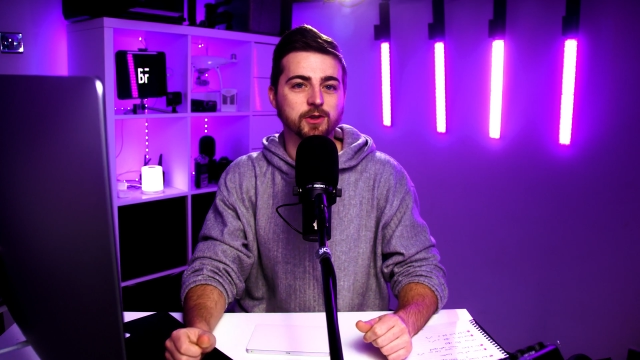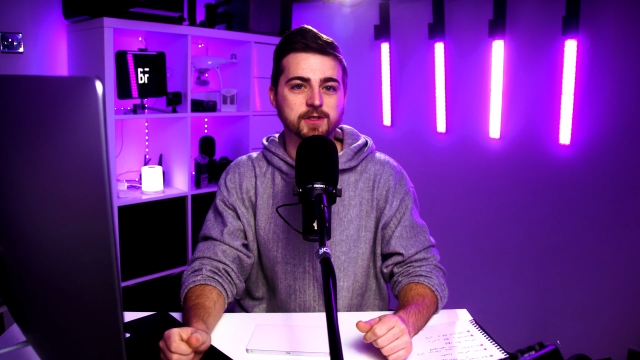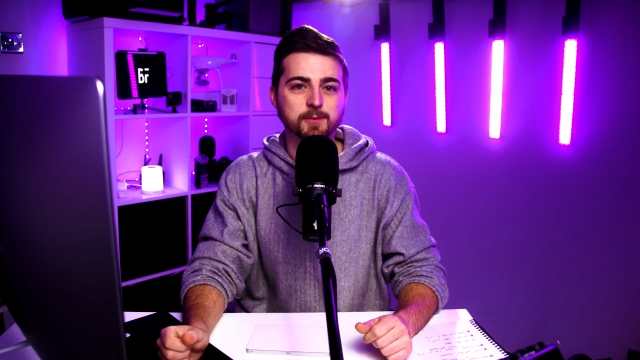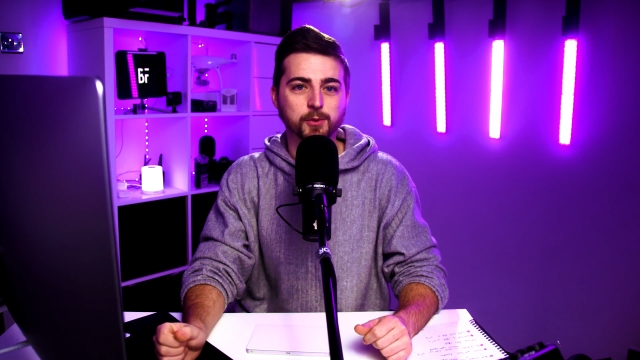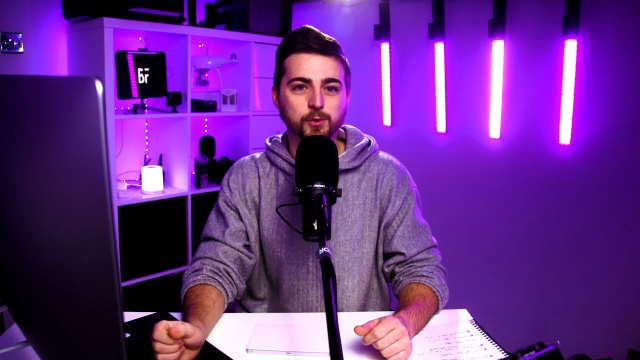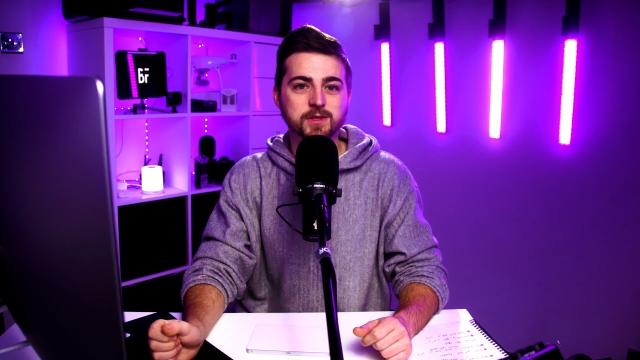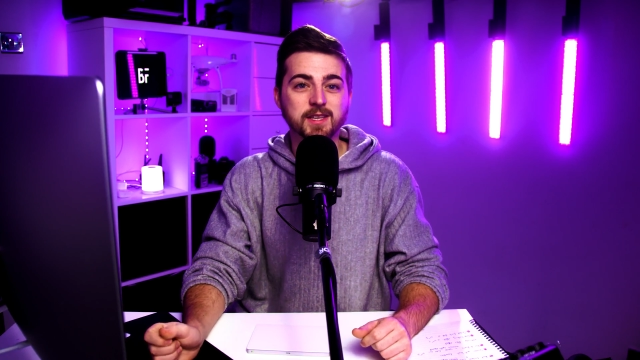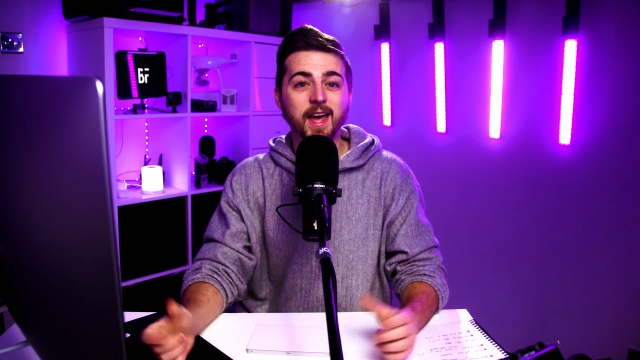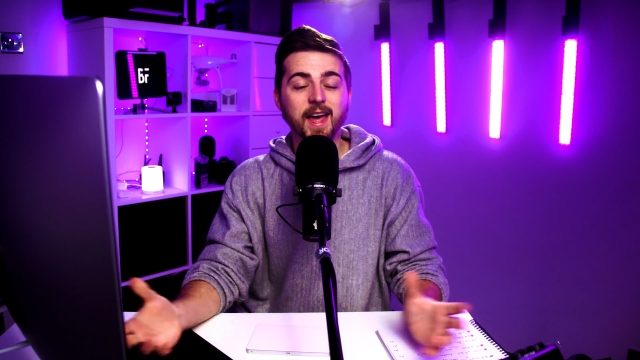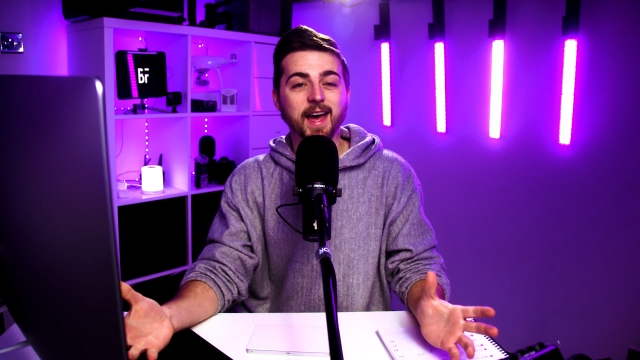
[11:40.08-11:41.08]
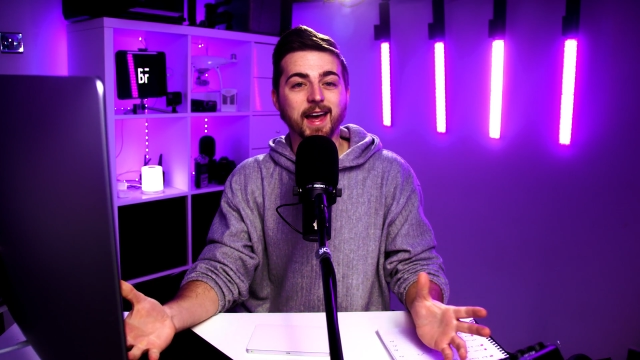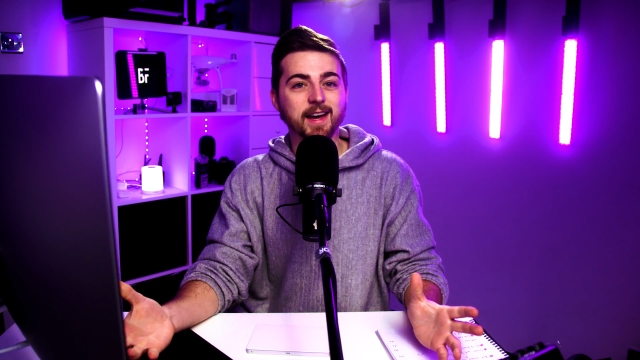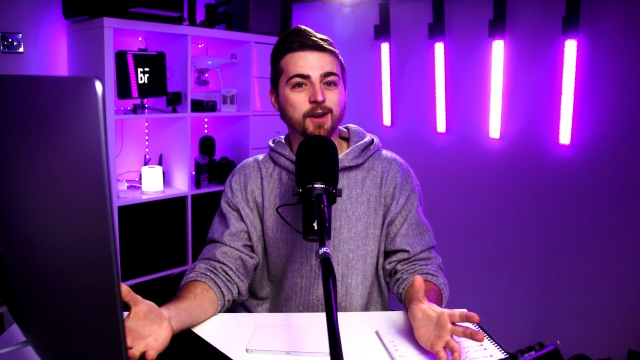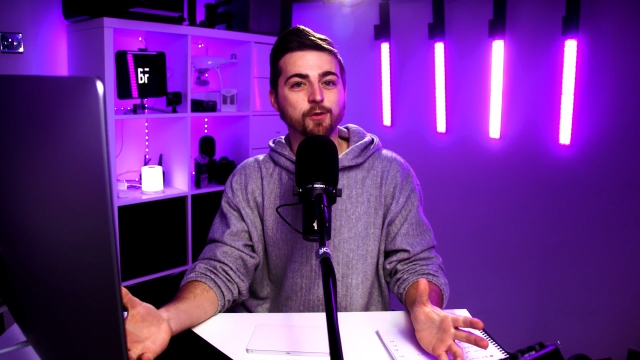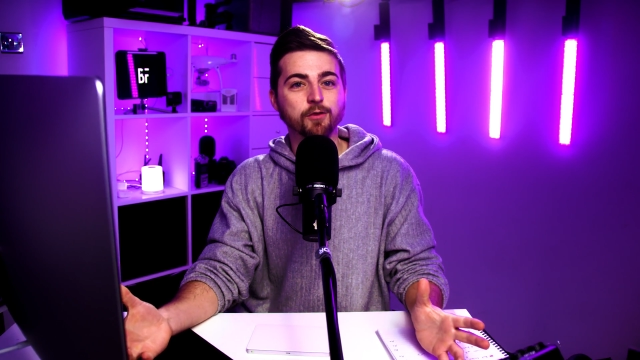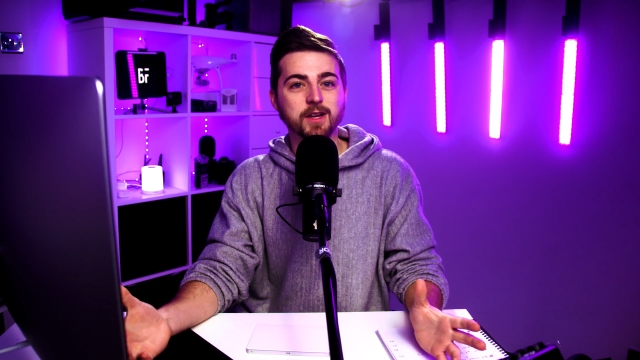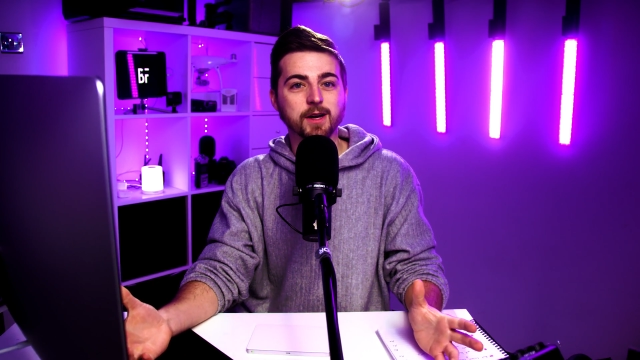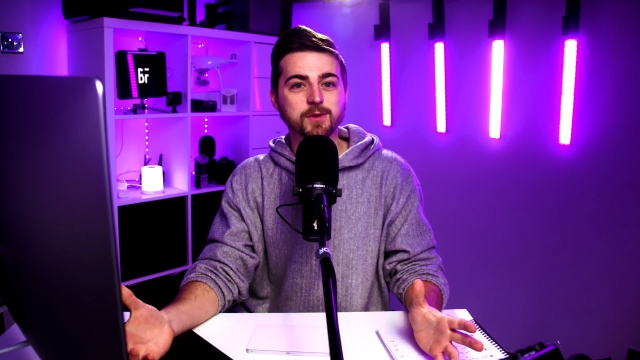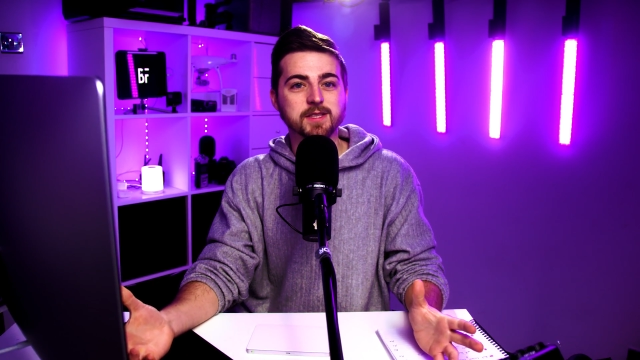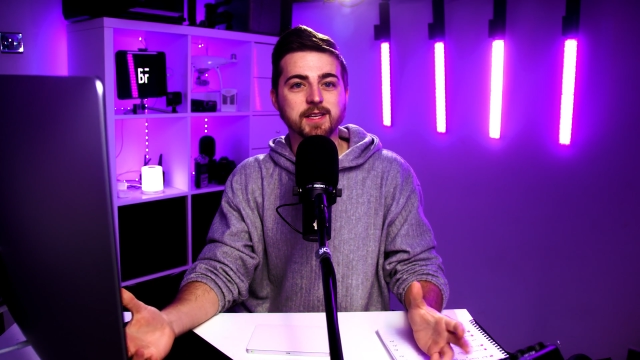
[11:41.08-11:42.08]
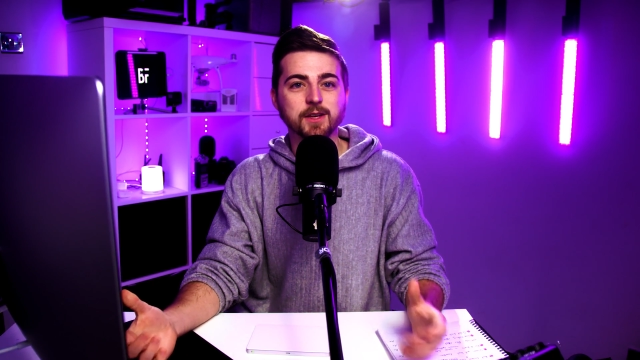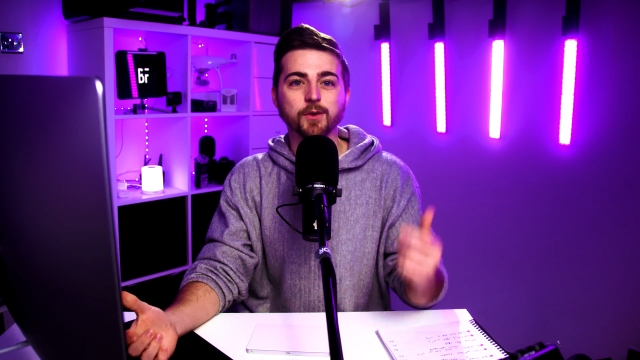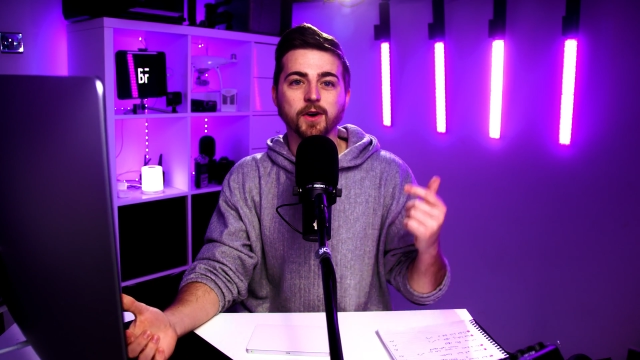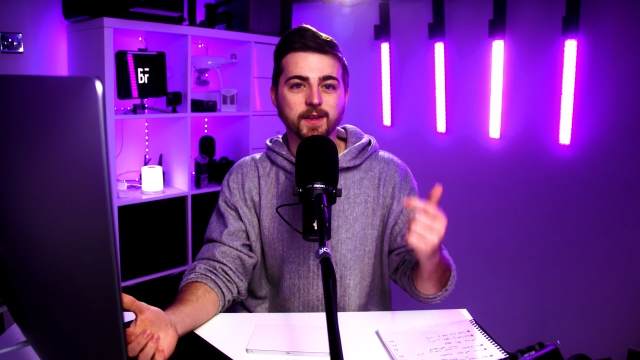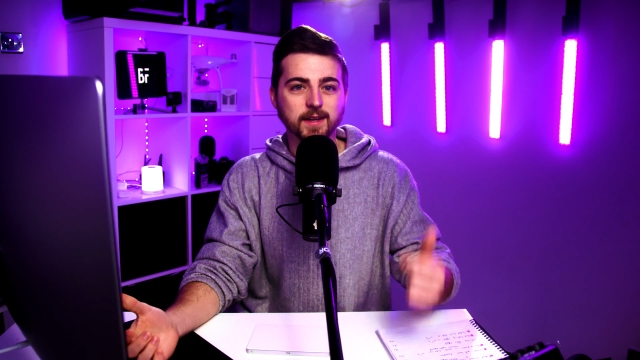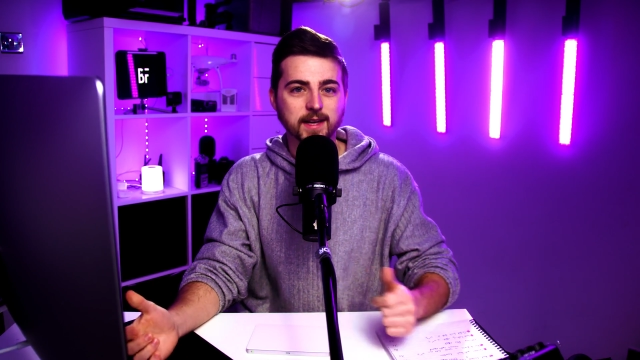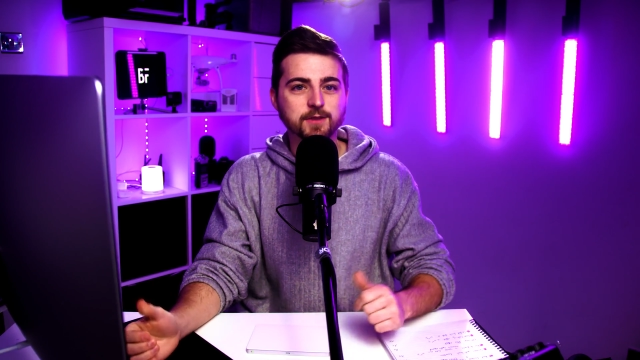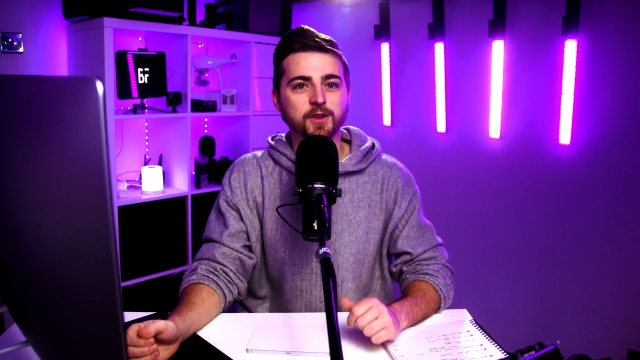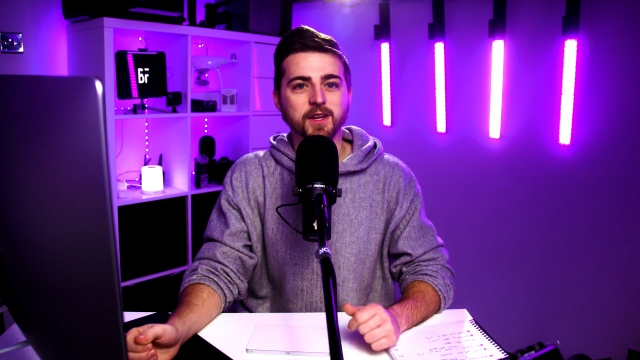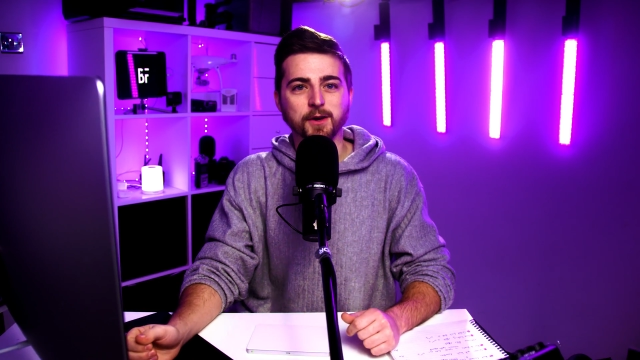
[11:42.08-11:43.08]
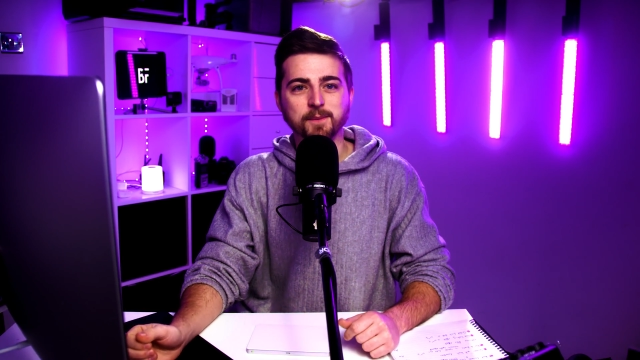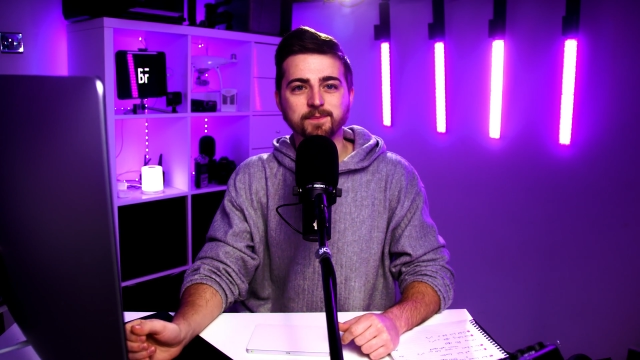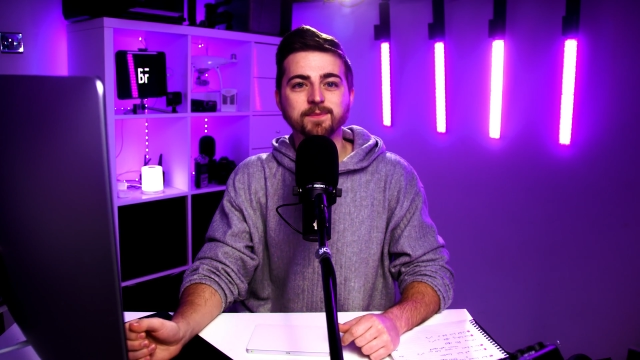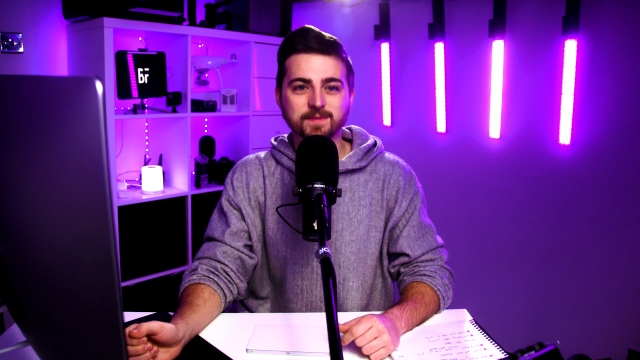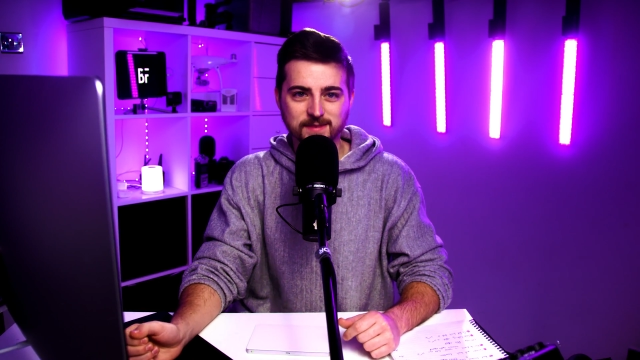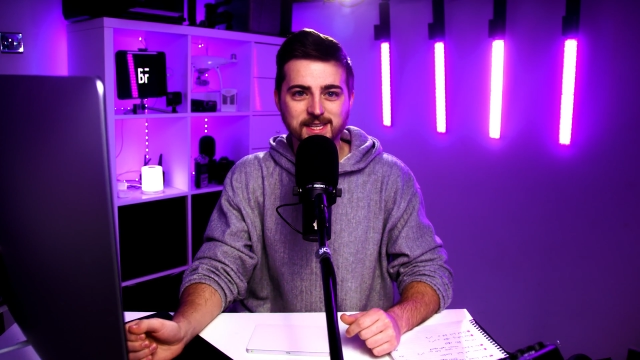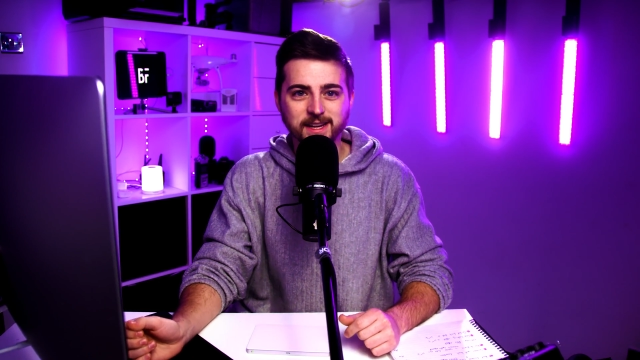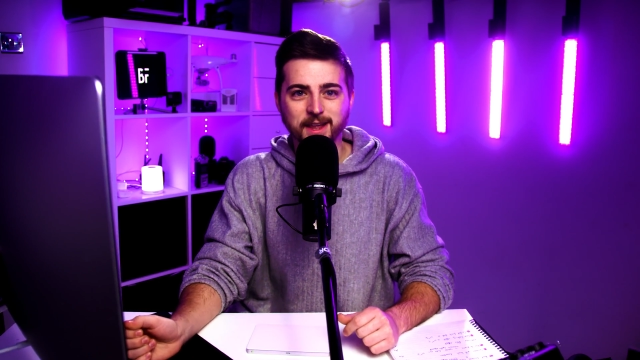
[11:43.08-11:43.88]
your support, and hopefully I will see you on the next video. See you